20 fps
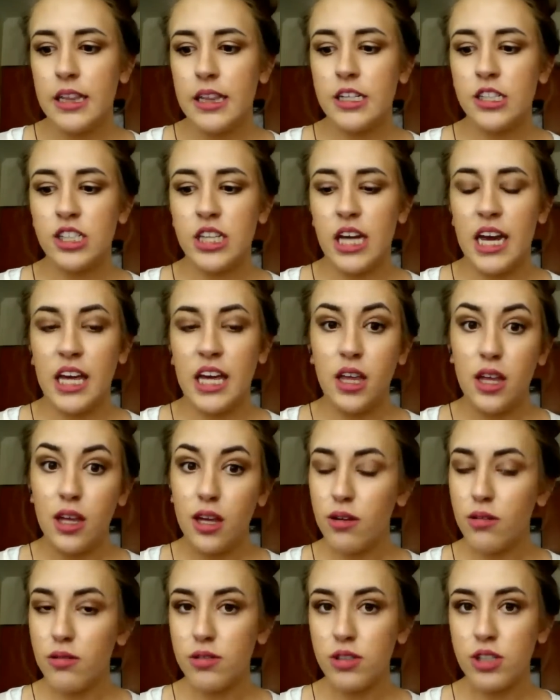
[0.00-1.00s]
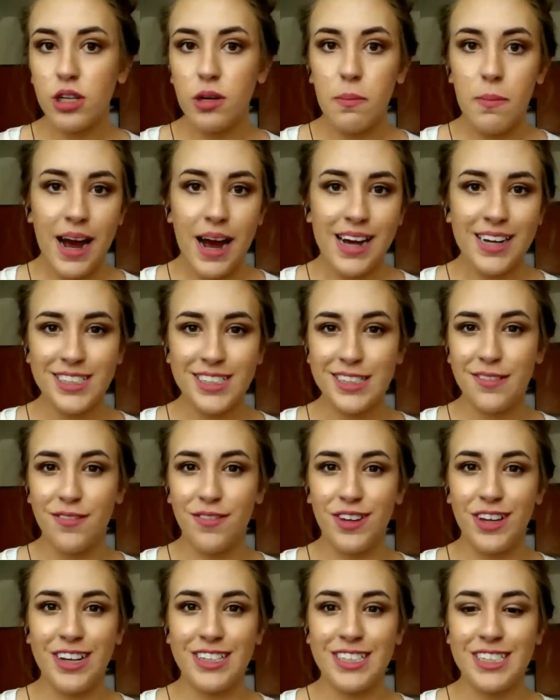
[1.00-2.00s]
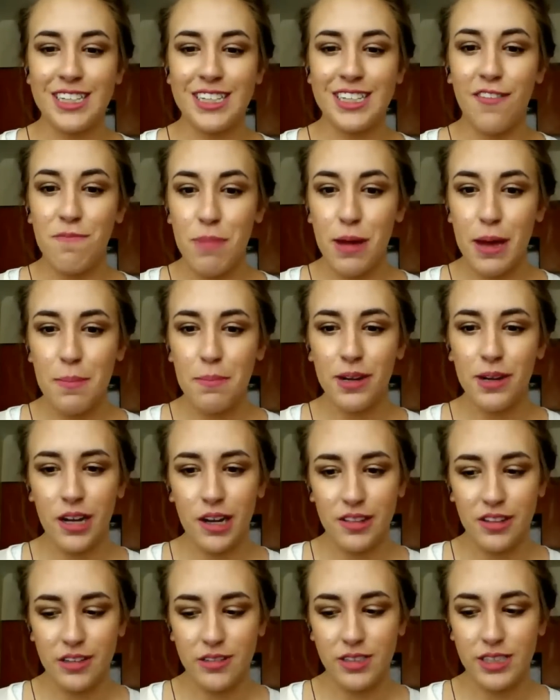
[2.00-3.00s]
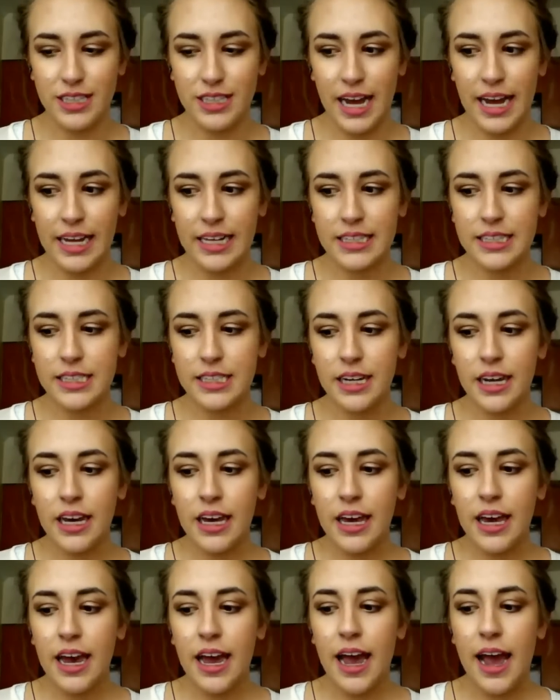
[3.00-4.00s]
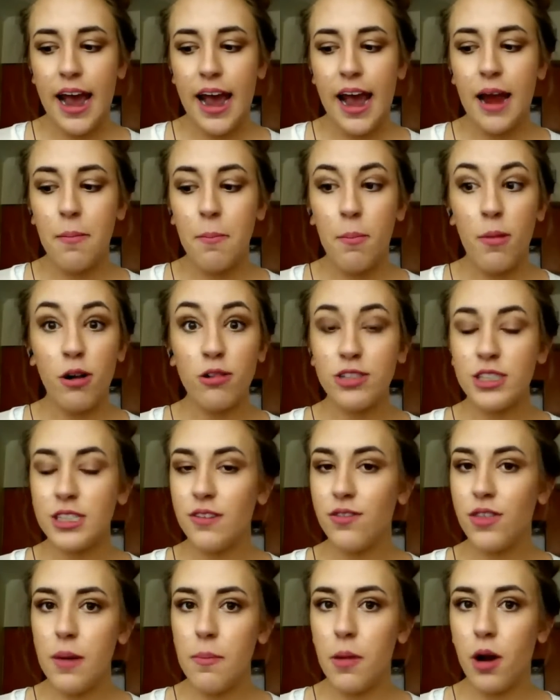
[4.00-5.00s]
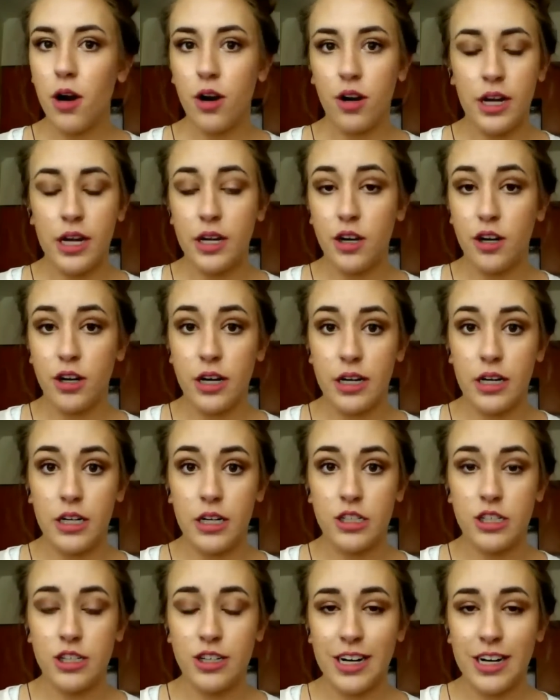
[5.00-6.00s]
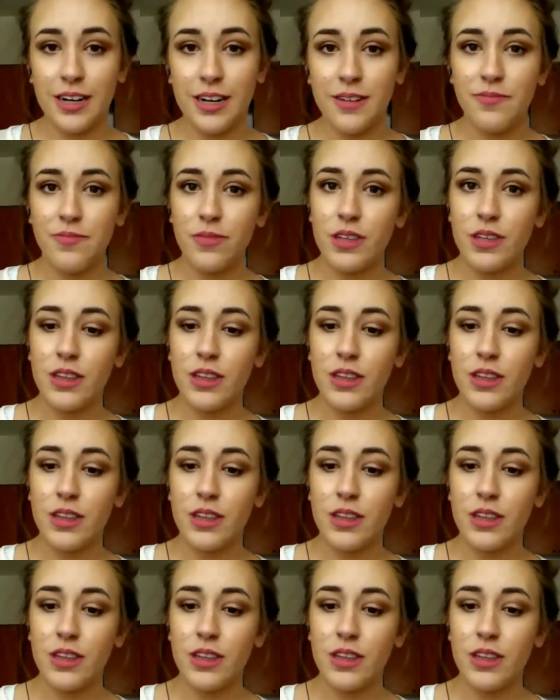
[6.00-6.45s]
there's a huge, massive list of people on those sites, and most of them aren't in your industry.